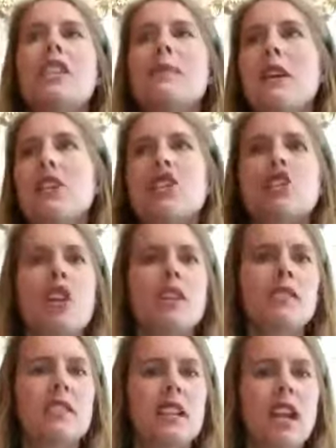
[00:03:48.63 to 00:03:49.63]
This makes
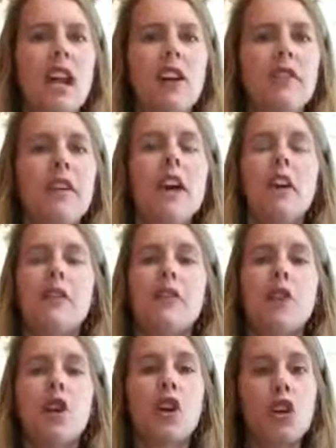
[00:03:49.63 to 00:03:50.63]
just enough
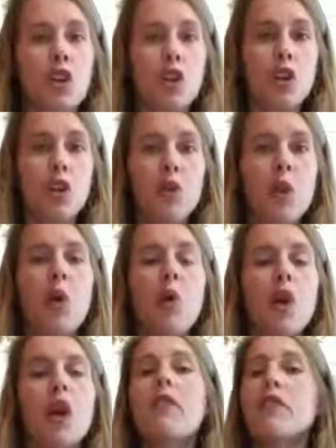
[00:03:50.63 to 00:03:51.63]
for you,
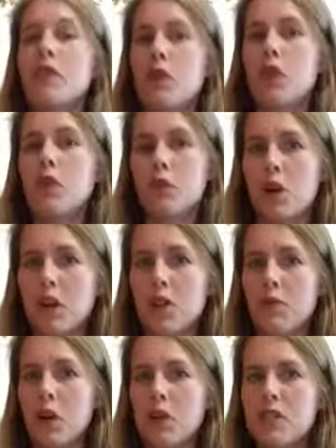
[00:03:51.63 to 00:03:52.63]
or for you and one
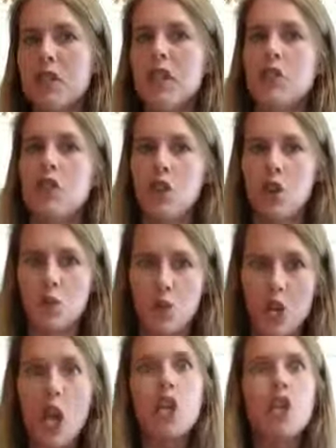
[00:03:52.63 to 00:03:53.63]
other person if you don't
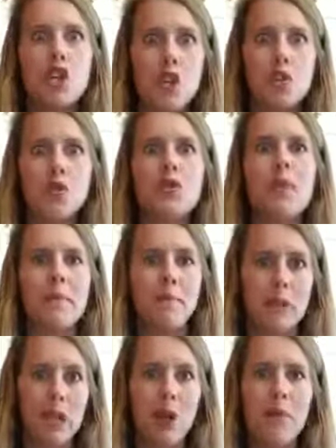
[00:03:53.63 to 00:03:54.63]
want a huge
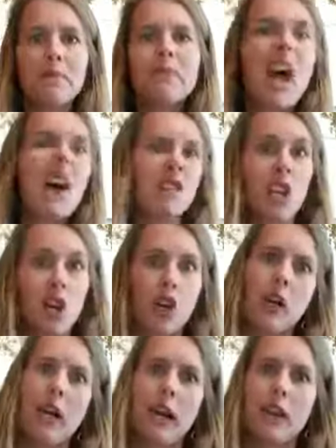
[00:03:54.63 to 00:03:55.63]
meal. I was
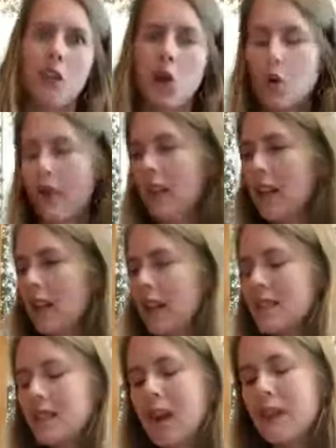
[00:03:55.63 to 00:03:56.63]
hungry. I ate the whole thing
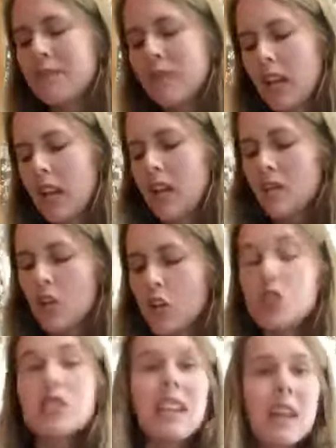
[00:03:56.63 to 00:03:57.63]
last night. So
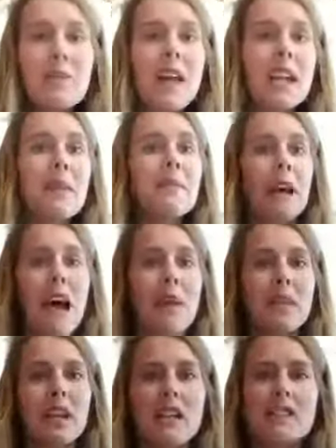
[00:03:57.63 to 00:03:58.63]
just keep that in
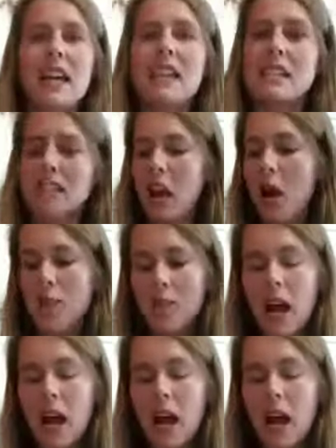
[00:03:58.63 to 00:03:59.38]
mind, because that's